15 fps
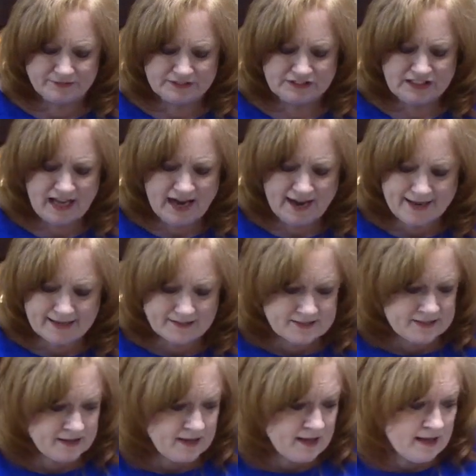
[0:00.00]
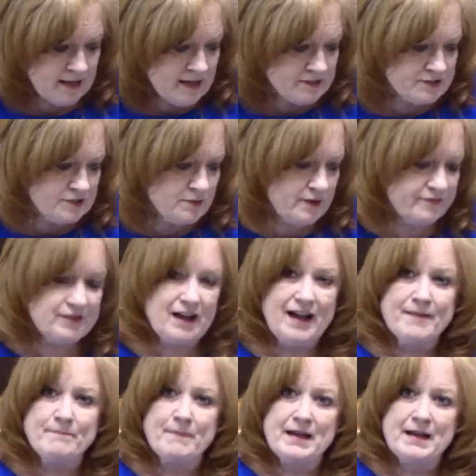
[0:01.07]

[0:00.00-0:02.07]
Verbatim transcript: of light. So I've got